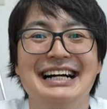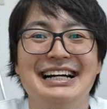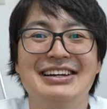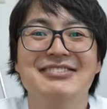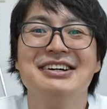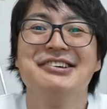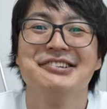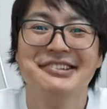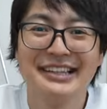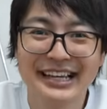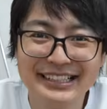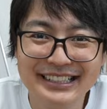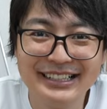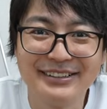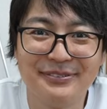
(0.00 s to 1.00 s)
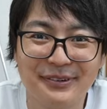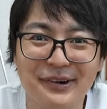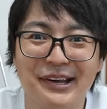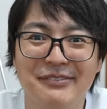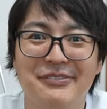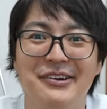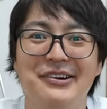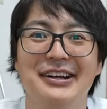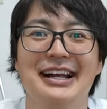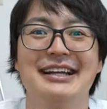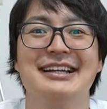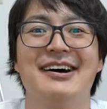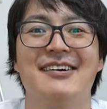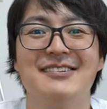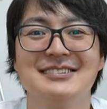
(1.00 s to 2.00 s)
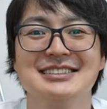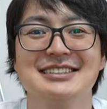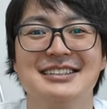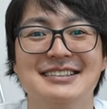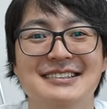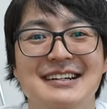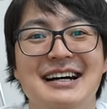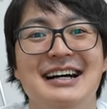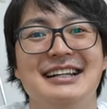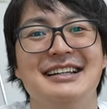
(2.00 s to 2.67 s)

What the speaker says: It will taking forever, and also